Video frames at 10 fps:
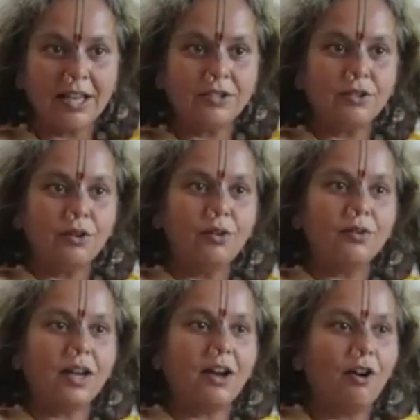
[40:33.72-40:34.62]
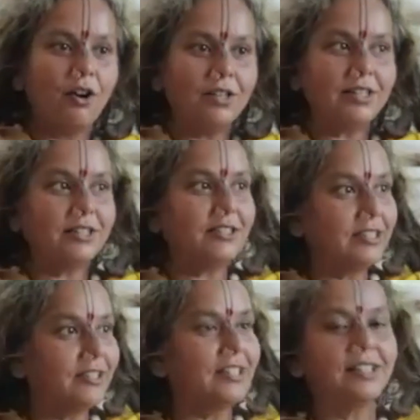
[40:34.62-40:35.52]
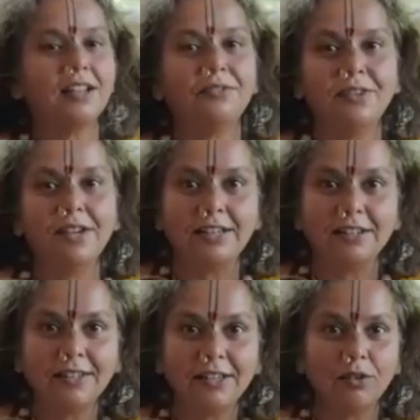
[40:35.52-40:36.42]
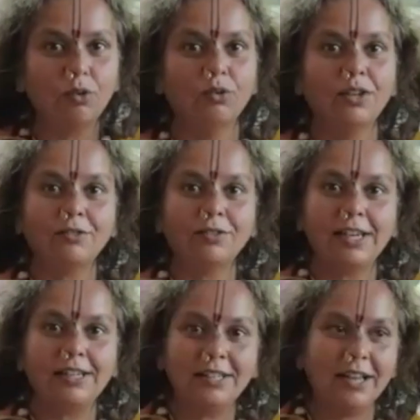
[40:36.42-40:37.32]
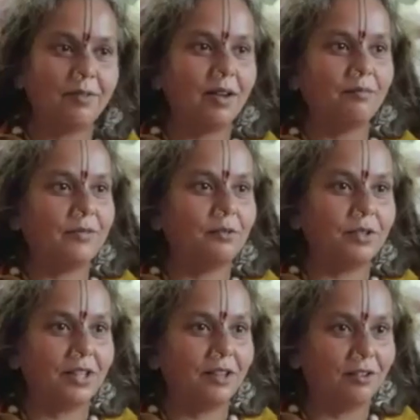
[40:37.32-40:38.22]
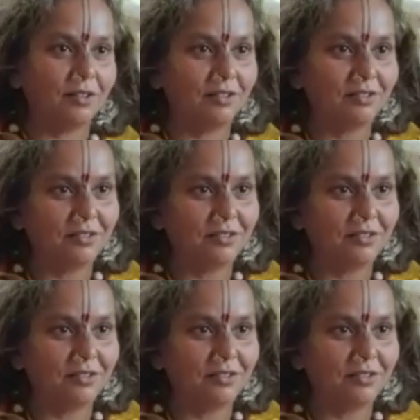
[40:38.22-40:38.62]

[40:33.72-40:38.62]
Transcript: So, or children are afraid that, oh, now the elders have come, now we cannot,